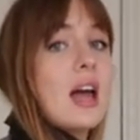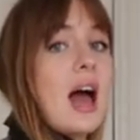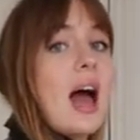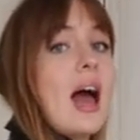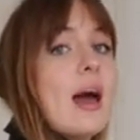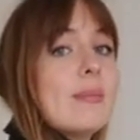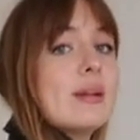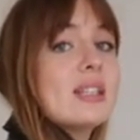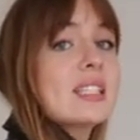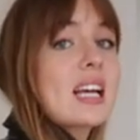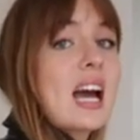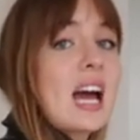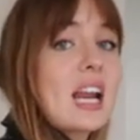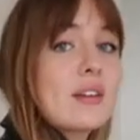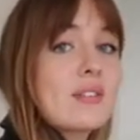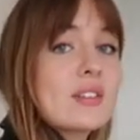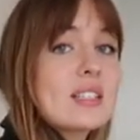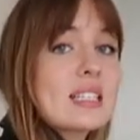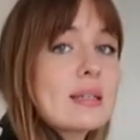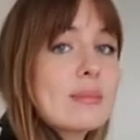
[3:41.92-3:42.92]
It's
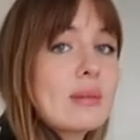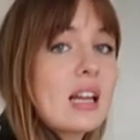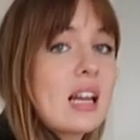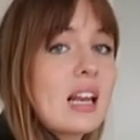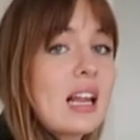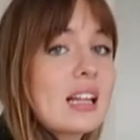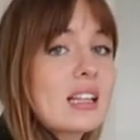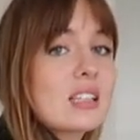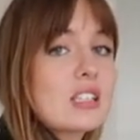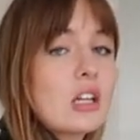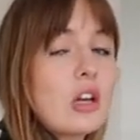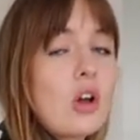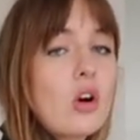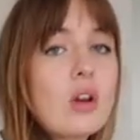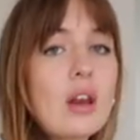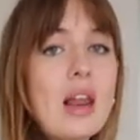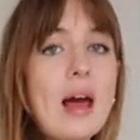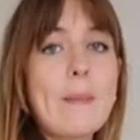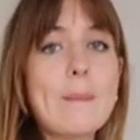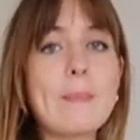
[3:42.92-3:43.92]
kind of a similar length to
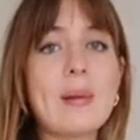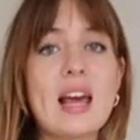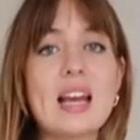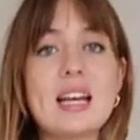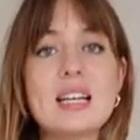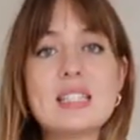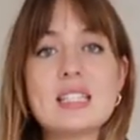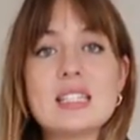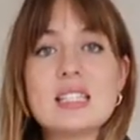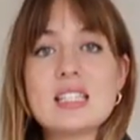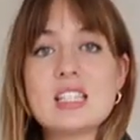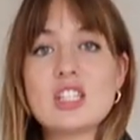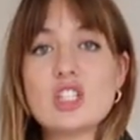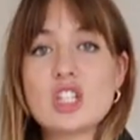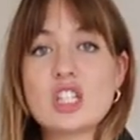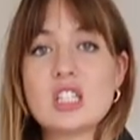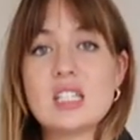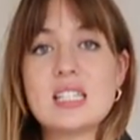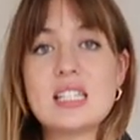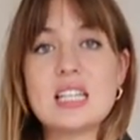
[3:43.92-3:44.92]
long line blazers, and as
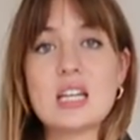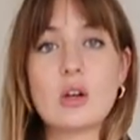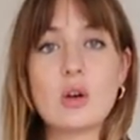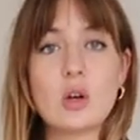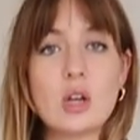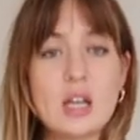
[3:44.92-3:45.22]
you can see,